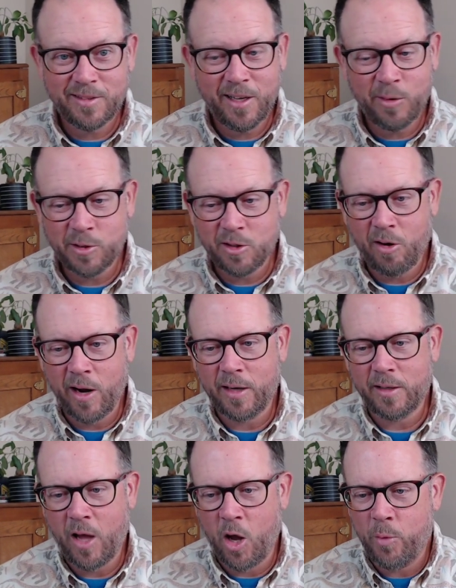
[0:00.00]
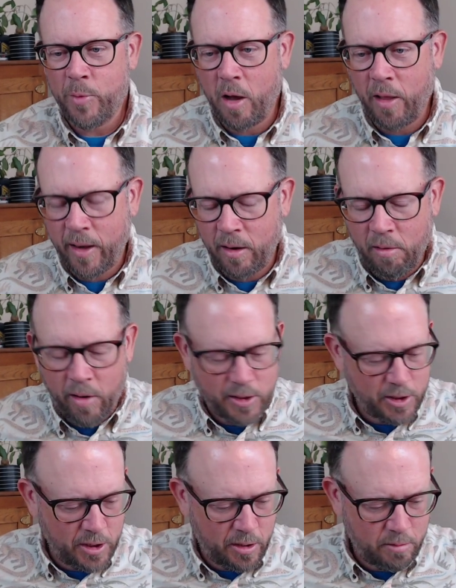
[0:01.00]
It was great. I hope y'all had a great
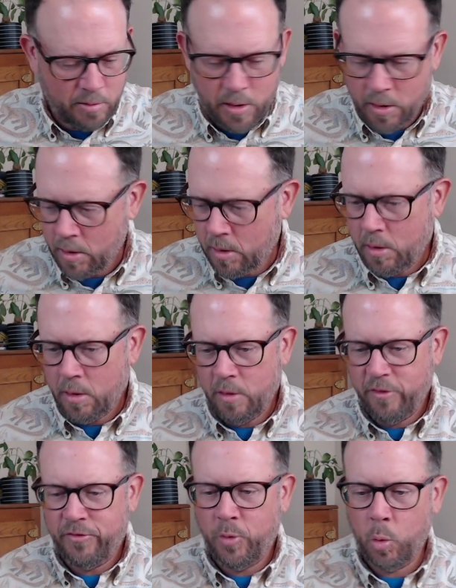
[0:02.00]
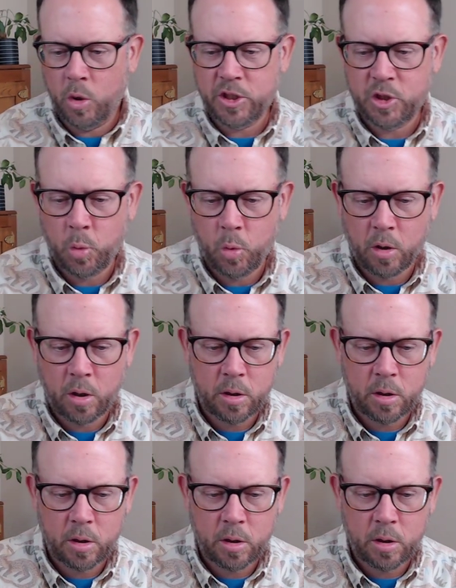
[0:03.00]
show for sure.